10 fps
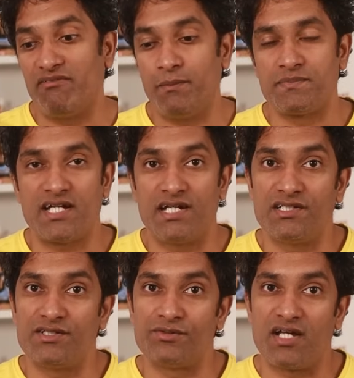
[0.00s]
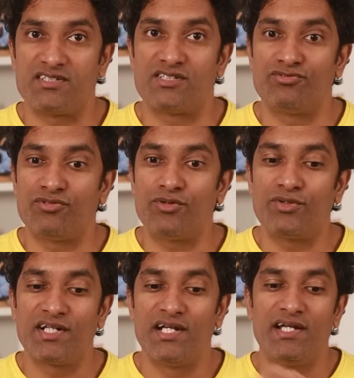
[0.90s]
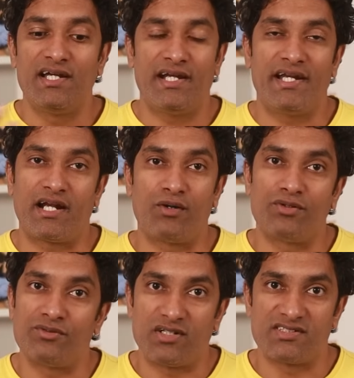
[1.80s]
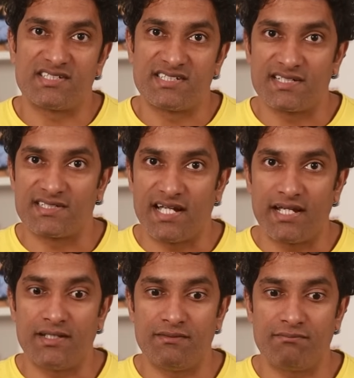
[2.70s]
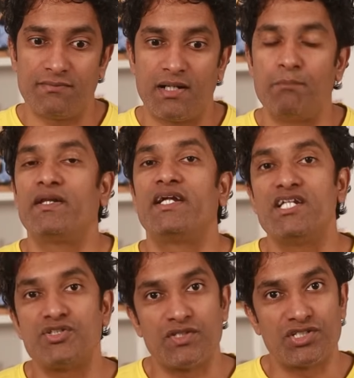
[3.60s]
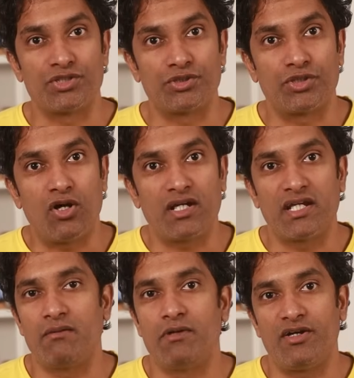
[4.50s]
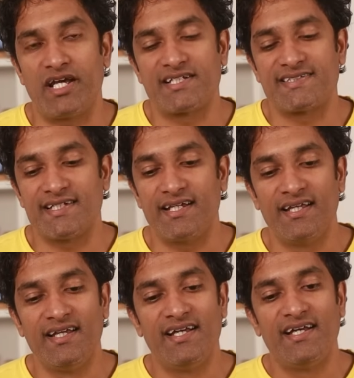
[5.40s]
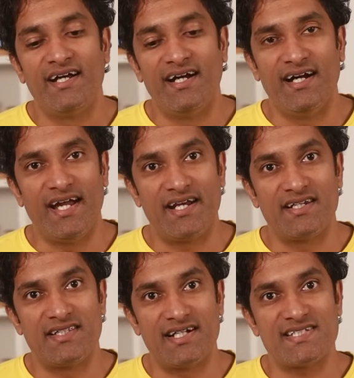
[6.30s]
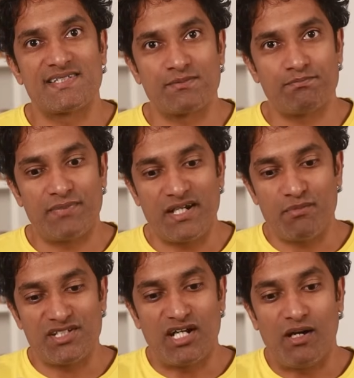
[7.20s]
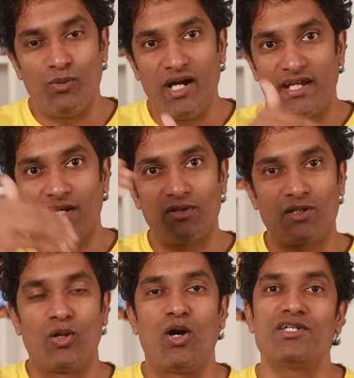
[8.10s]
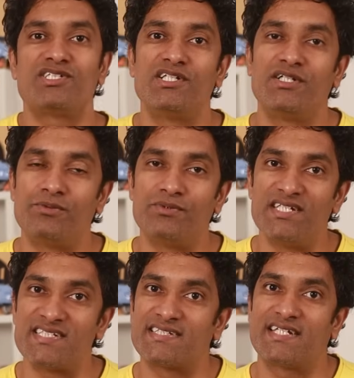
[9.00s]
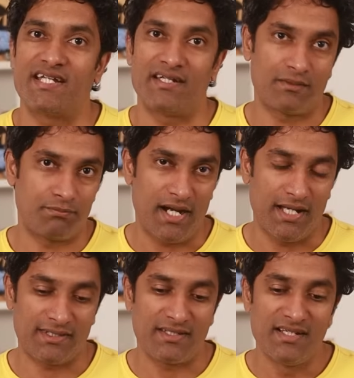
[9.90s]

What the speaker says: my website in 2004, and around 2006, I completely switched to talking about Excel, and that is pretty much how I got launched into this career path.